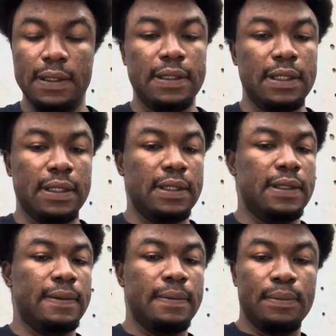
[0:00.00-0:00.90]
the
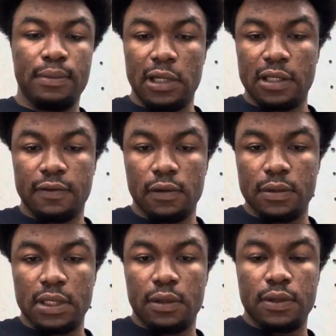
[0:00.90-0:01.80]
platforms
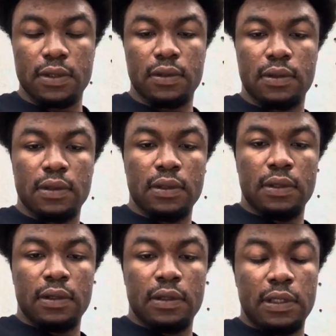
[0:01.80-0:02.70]
that we took,
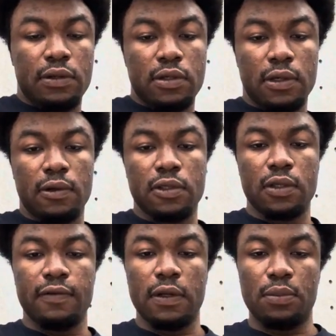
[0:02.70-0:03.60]
the URLs
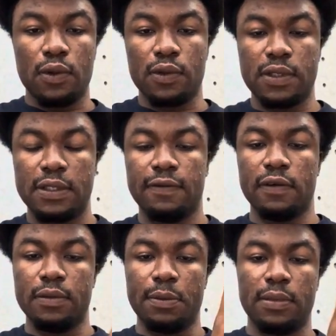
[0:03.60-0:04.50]
of the posts
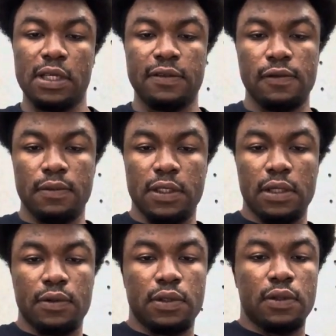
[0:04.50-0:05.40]
from the platforms that
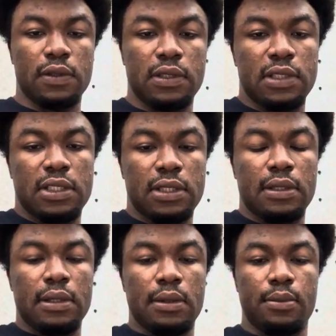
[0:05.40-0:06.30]
we took this
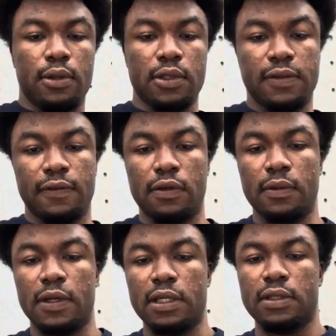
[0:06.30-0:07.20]
post from,
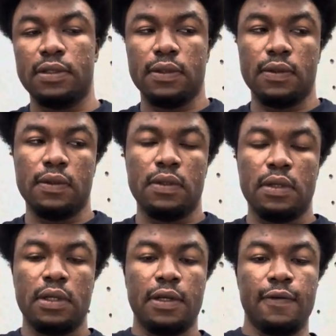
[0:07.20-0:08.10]
right? So
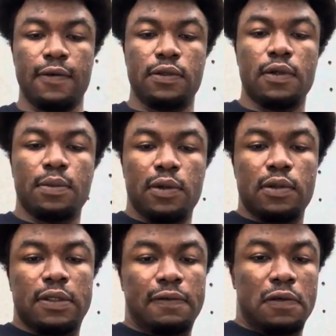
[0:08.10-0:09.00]
if we took
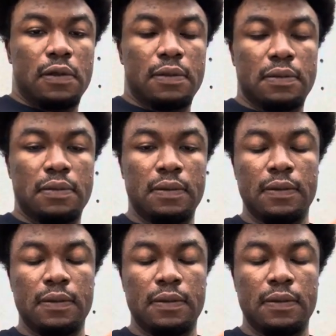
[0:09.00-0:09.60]
posts from